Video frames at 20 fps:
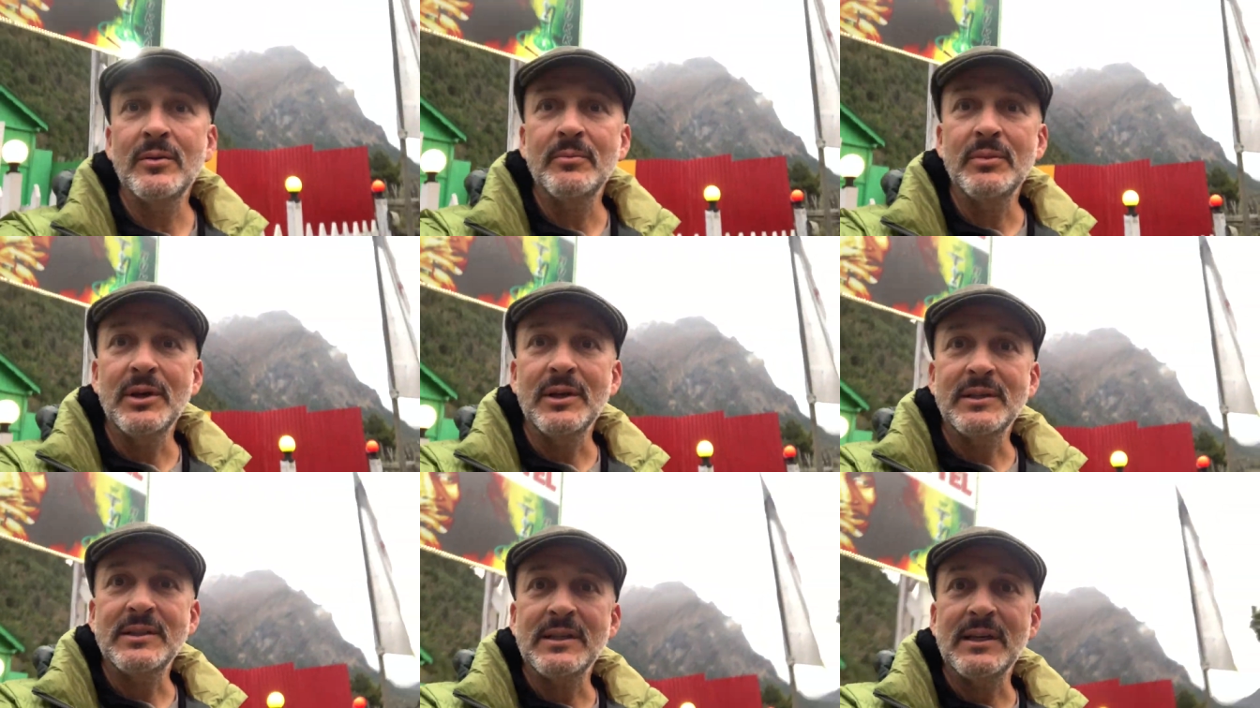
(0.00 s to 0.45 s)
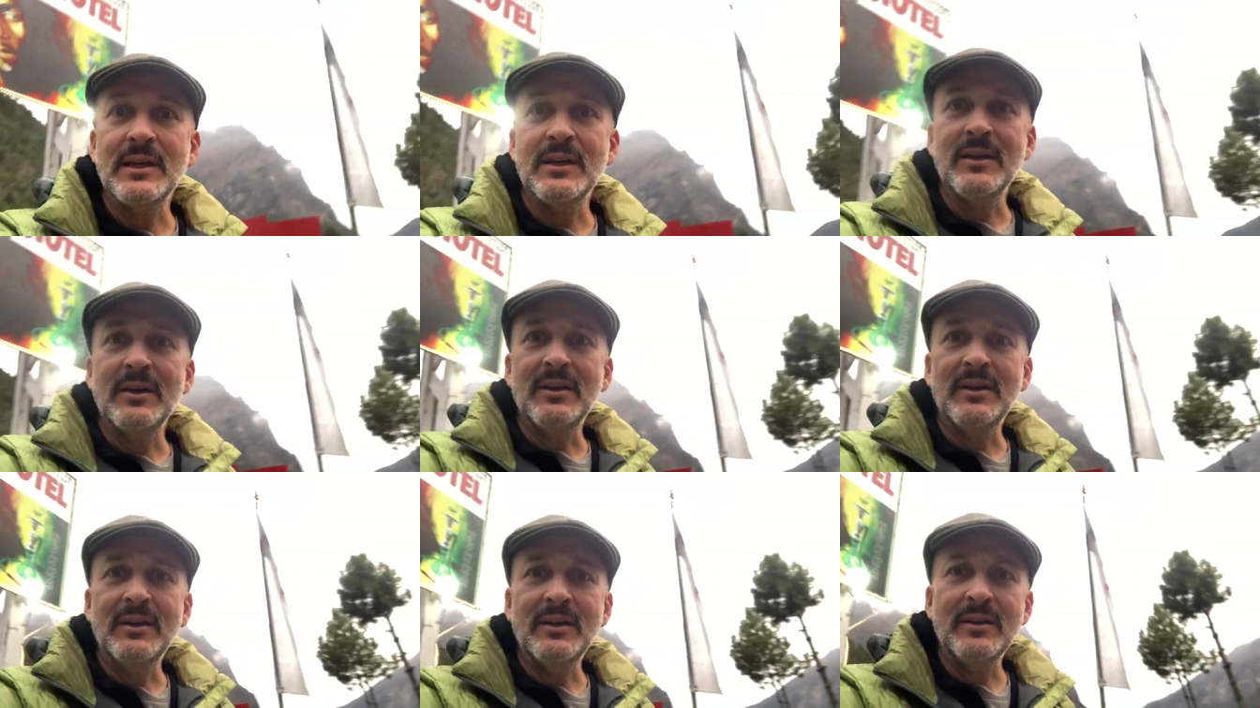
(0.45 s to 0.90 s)
but uh,
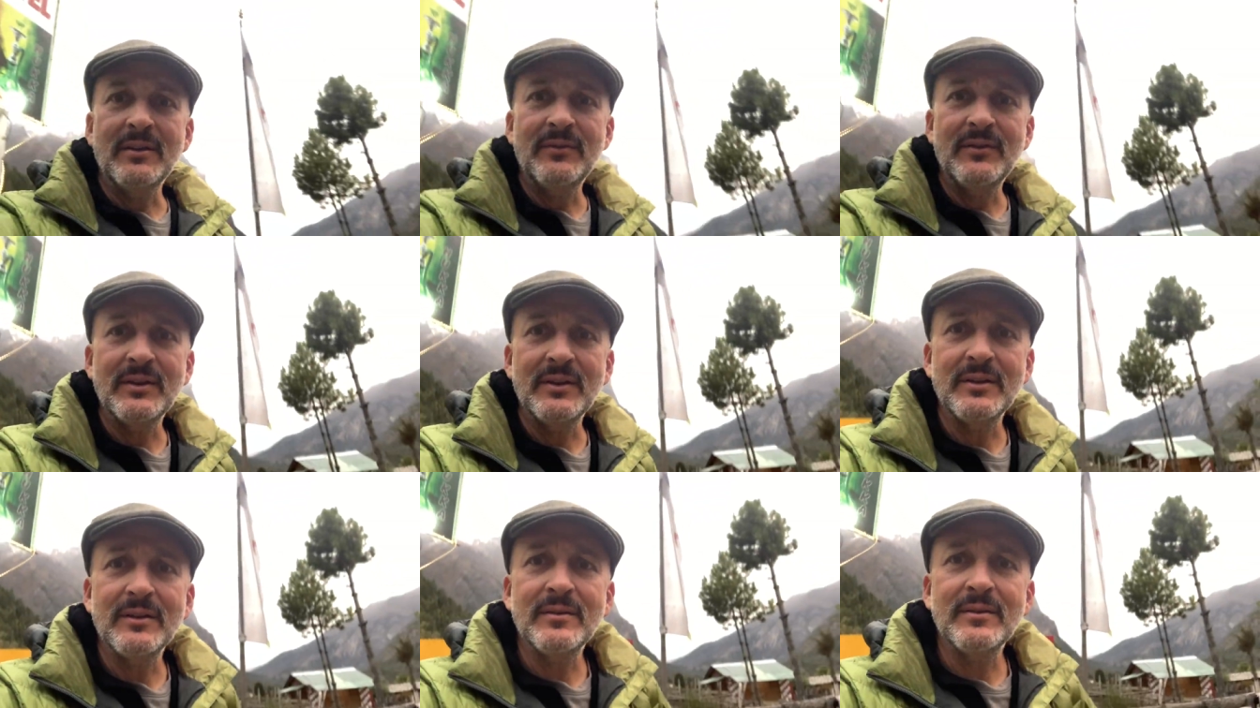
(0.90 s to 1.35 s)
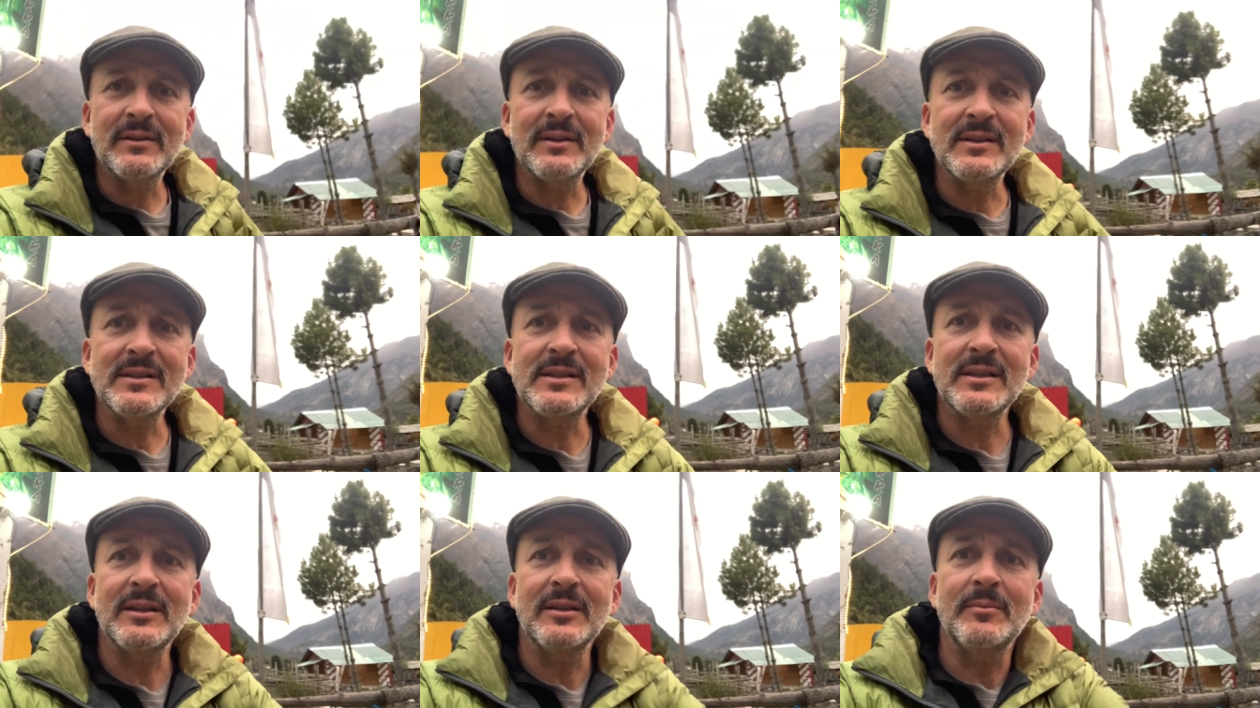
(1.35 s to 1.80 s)
I don't know if you
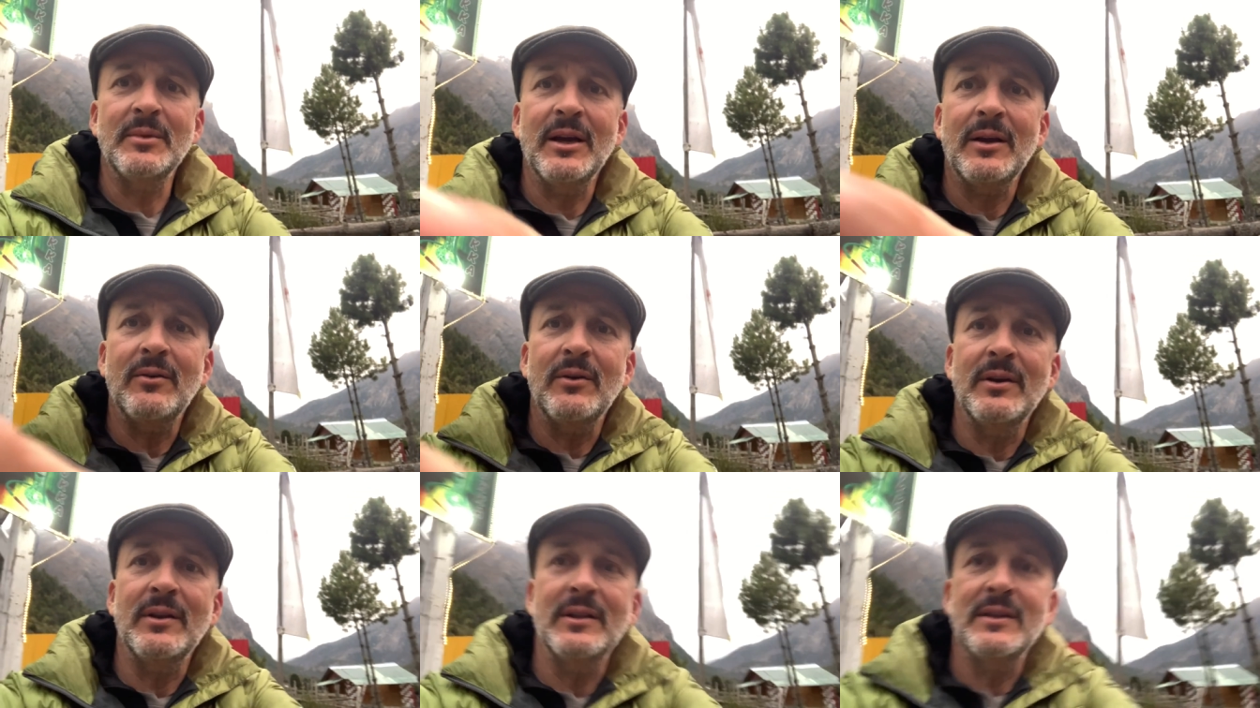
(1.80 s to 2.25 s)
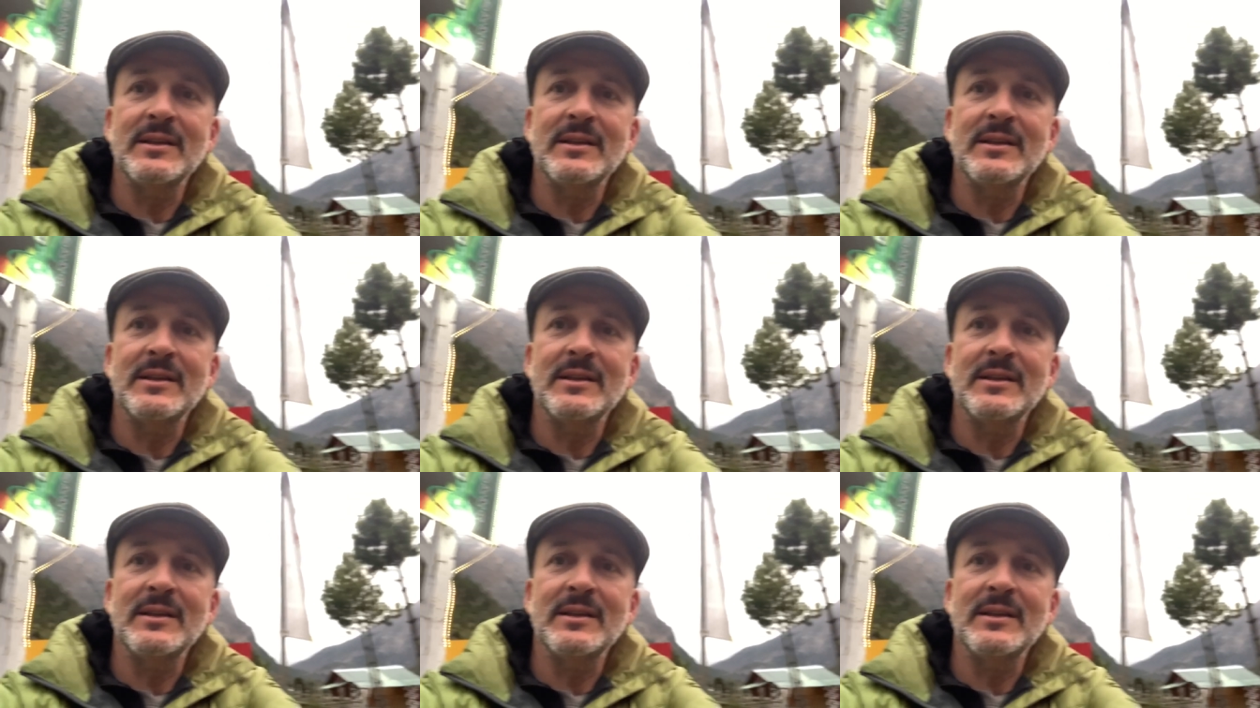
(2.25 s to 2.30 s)
can see in the background,